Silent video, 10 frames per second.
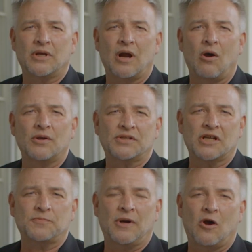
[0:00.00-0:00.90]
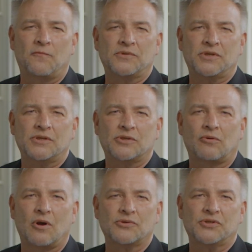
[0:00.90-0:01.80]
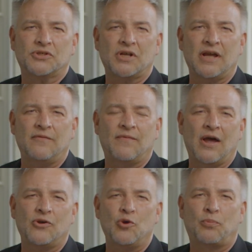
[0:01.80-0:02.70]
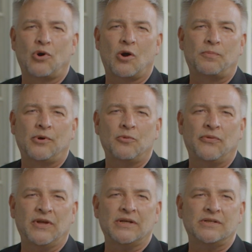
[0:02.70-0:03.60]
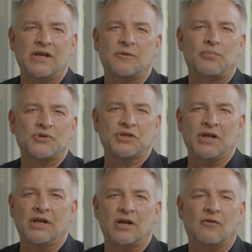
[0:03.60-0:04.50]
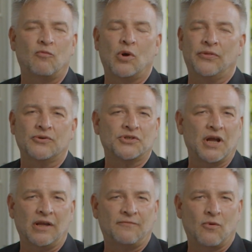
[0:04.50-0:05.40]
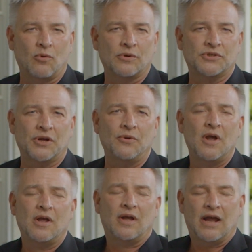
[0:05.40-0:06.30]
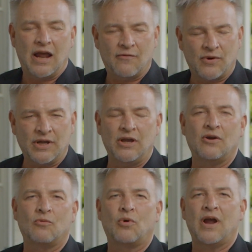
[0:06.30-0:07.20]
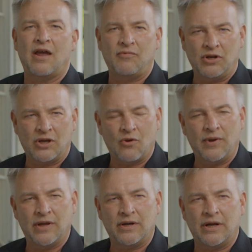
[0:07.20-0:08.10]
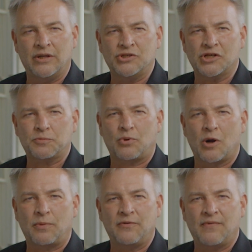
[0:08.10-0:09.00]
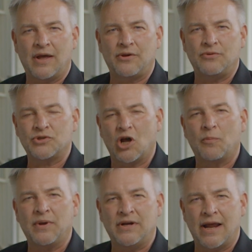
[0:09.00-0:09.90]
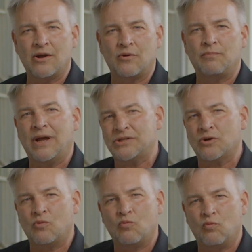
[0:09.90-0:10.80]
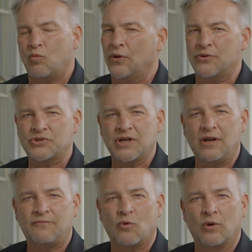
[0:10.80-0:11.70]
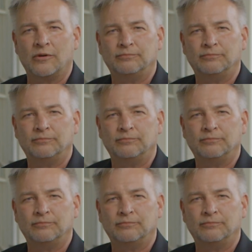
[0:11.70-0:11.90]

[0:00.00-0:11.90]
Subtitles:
that all assessment offices across the state value property within 10% of what they're selling for. So every year we're having to go in and adjust property values up and down based on what they're selling for.